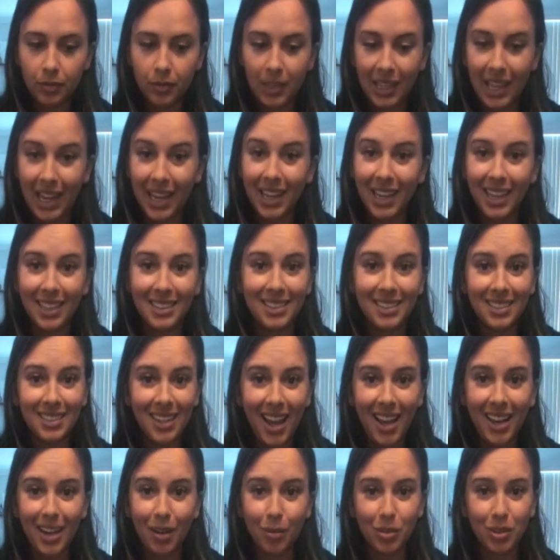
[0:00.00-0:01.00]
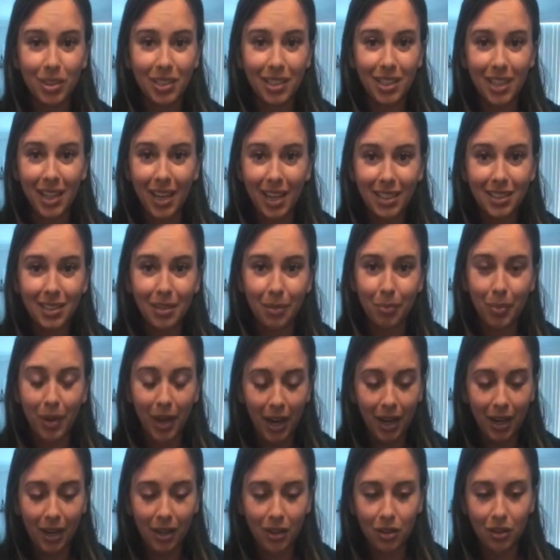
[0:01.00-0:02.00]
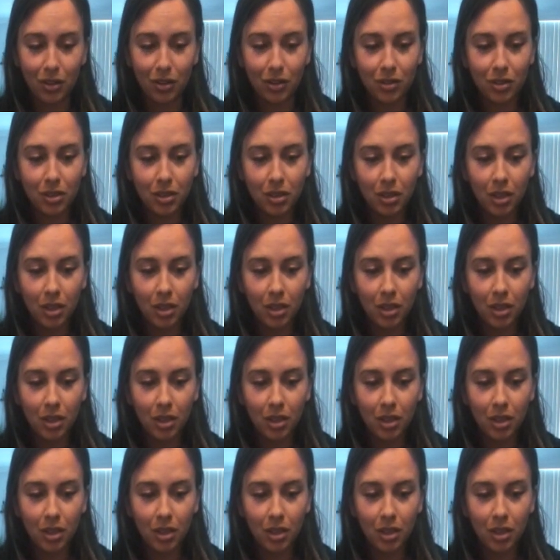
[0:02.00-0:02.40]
Like I said, it was the Ace of Pentacles.